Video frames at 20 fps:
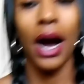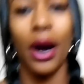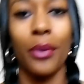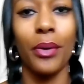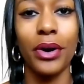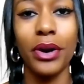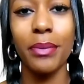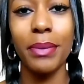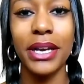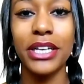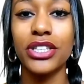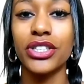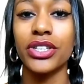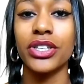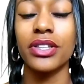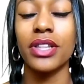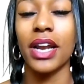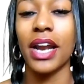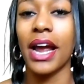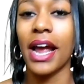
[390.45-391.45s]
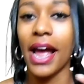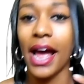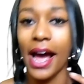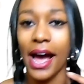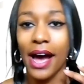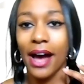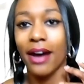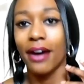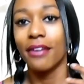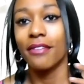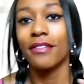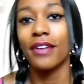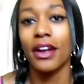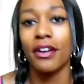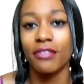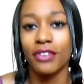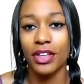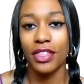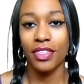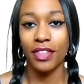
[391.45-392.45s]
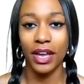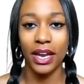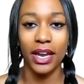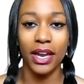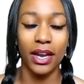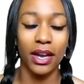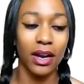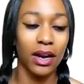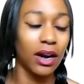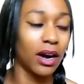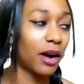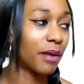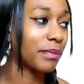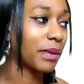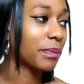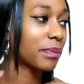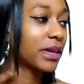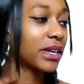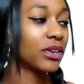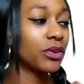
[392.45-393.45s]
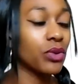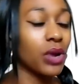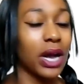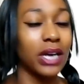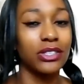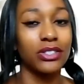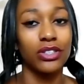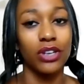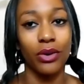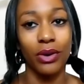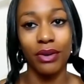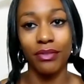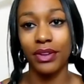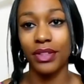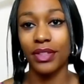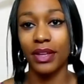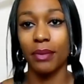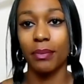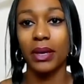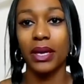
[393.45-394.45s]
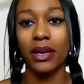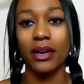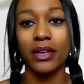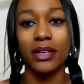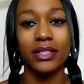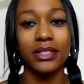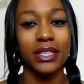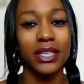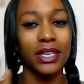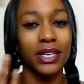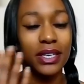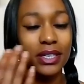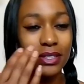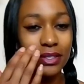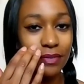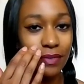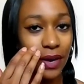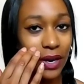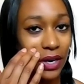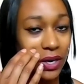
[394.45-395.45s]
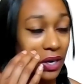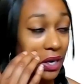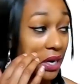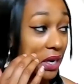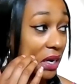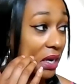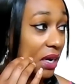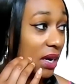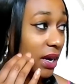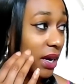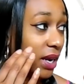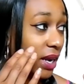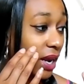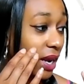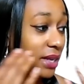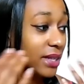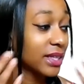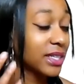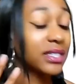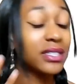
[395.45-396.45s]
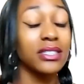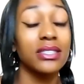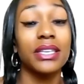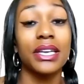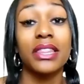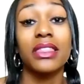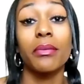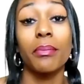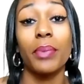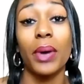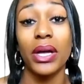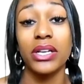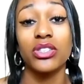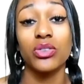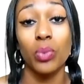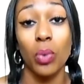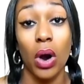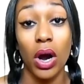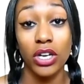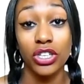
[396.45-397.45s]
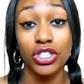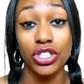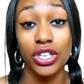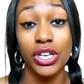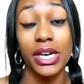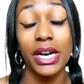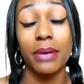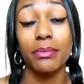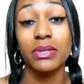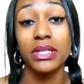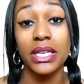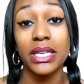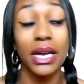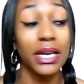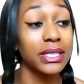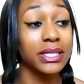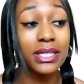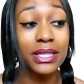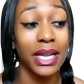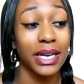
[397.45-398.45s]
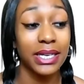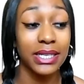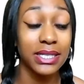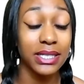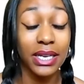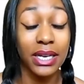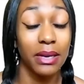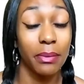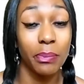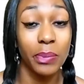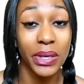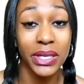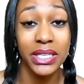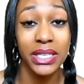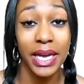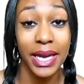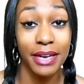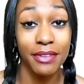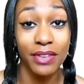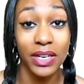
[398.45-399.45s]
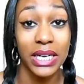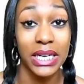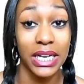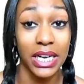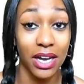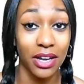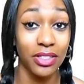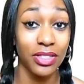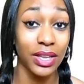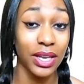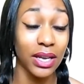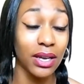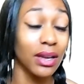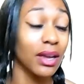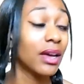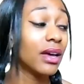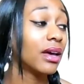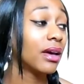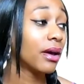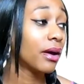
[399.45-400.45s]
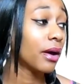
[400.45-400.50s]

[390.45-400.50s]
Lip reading: I want to make sure that I have everything. I'm letting you guys know everything because it is very, this is like the best washer, and it's like I said, it beats having nothing.